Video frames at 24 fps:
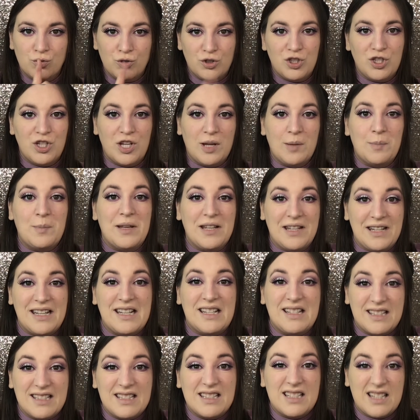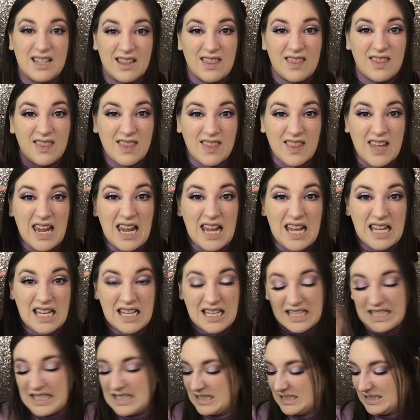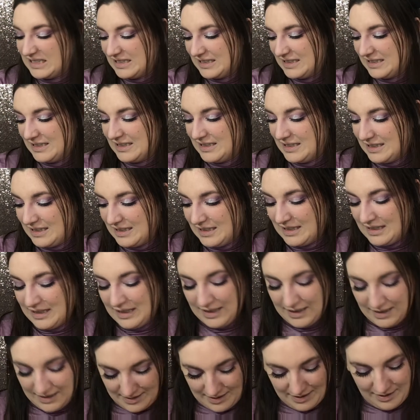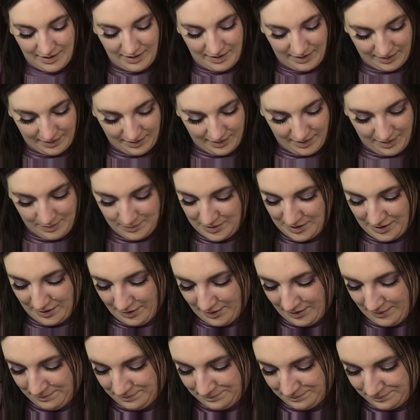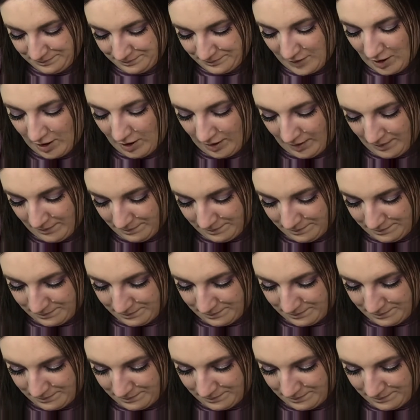Jamie needs to think. It's a thing. I'm sorry. All right.